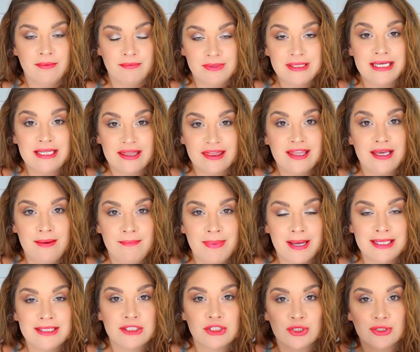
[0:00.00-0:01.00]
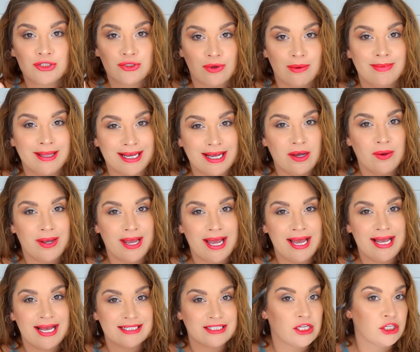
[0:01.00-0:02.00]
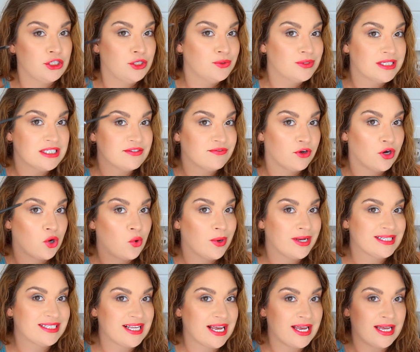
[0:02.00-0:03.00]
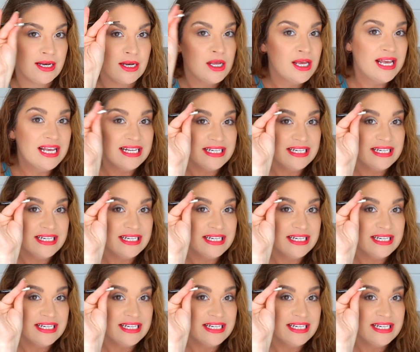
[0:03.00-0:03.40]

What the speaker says: thin pencil, so I'm like, okay, I guess I'll use this for a quick second,